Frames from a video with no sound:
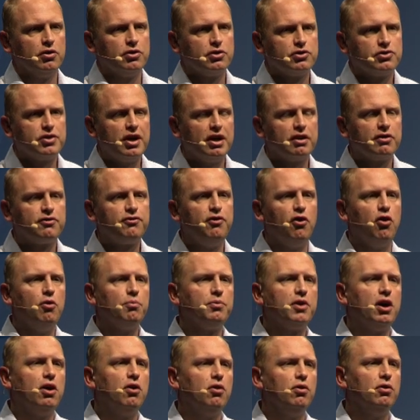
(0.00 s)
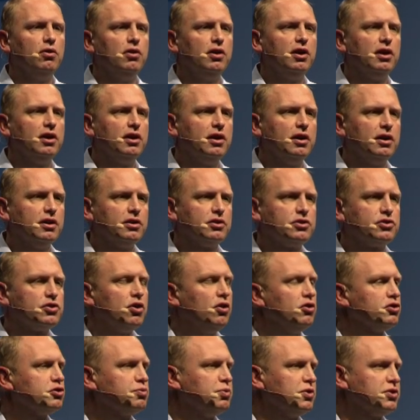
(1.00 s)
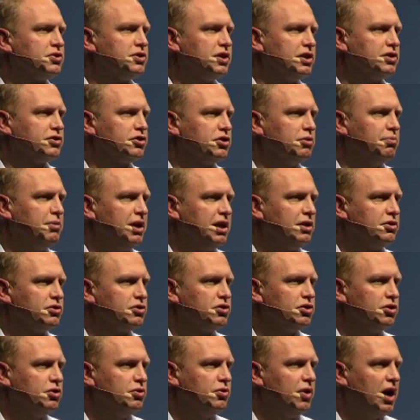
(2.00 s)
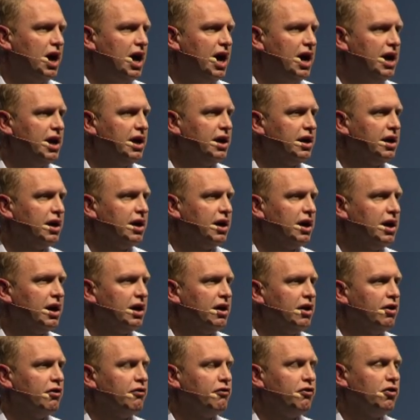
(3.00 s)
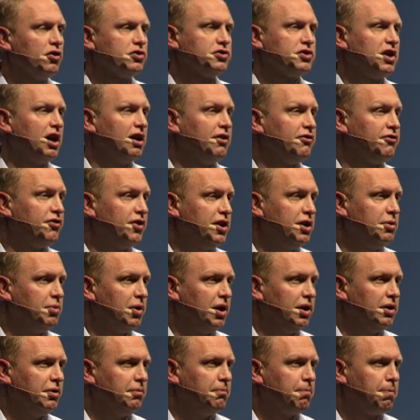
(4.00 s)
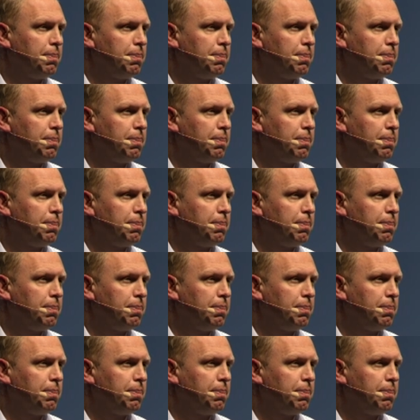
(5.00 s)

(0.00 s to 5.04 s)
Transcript: transformed the whole transport system into a fossil-free one."